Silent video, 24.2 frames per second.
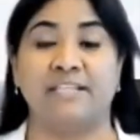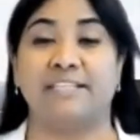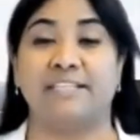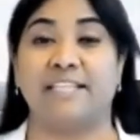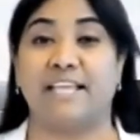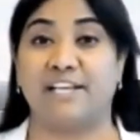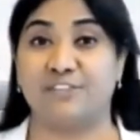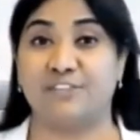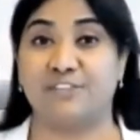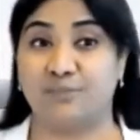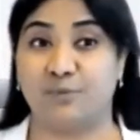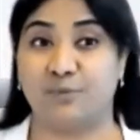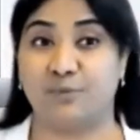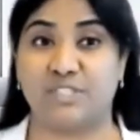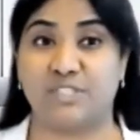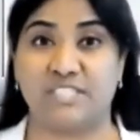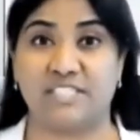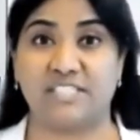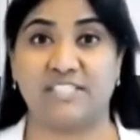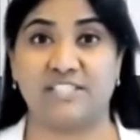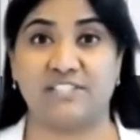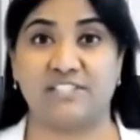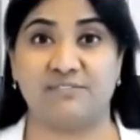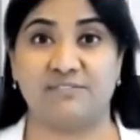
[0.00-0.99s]
Thanks for
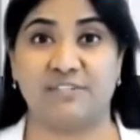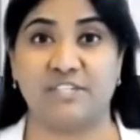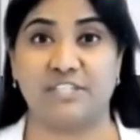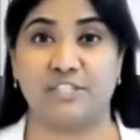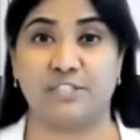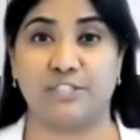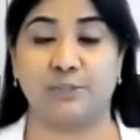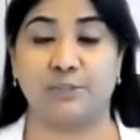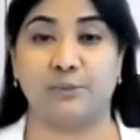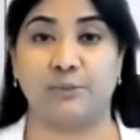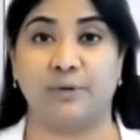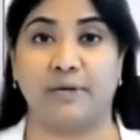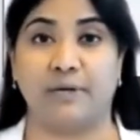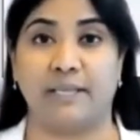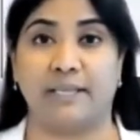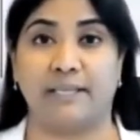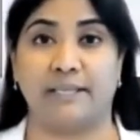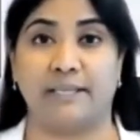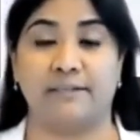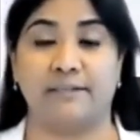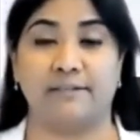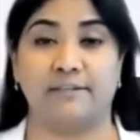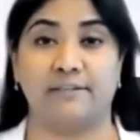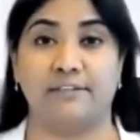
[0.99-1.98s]
watching this video,
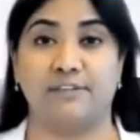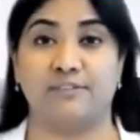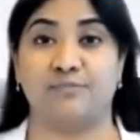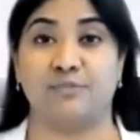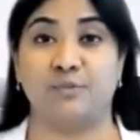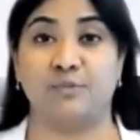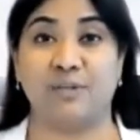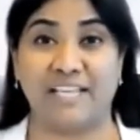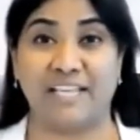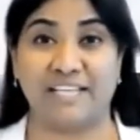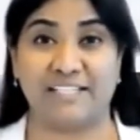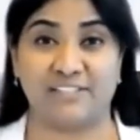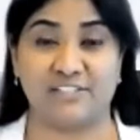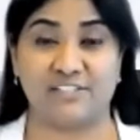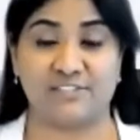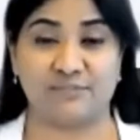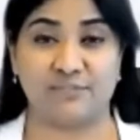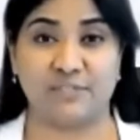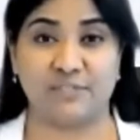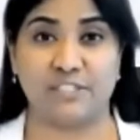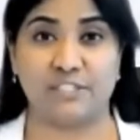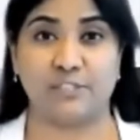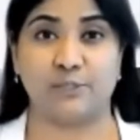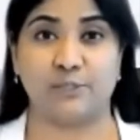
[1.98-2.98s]
and if you like this
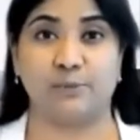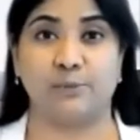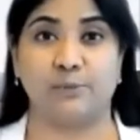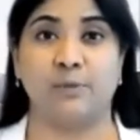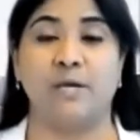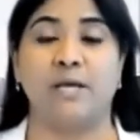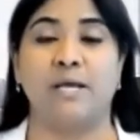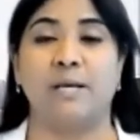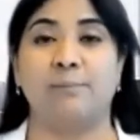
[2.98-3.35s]
video,